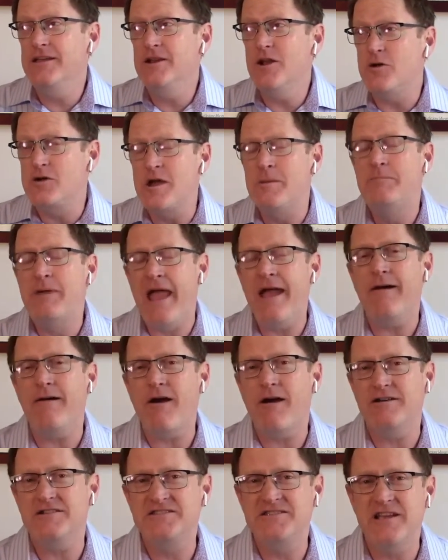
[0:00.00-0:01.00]
compare
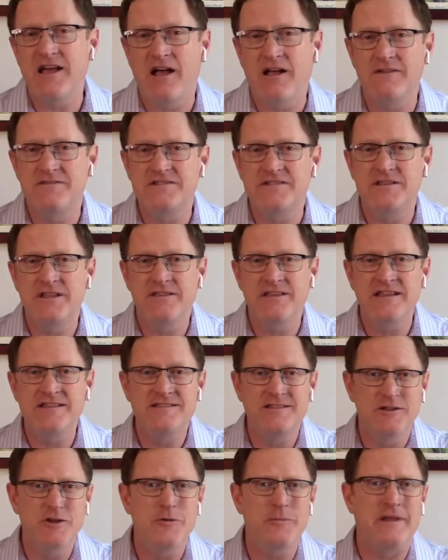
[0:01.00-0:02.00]
ourselves to these
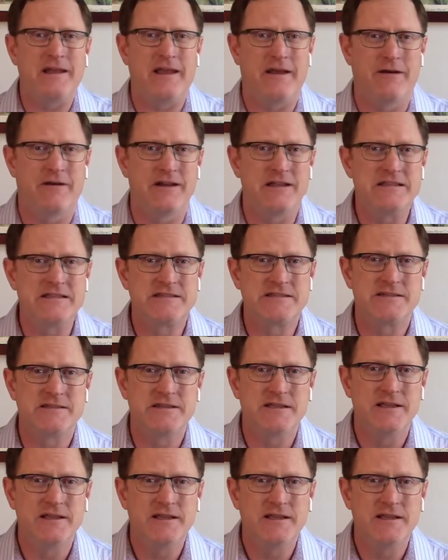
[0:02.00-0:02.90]
luminaries,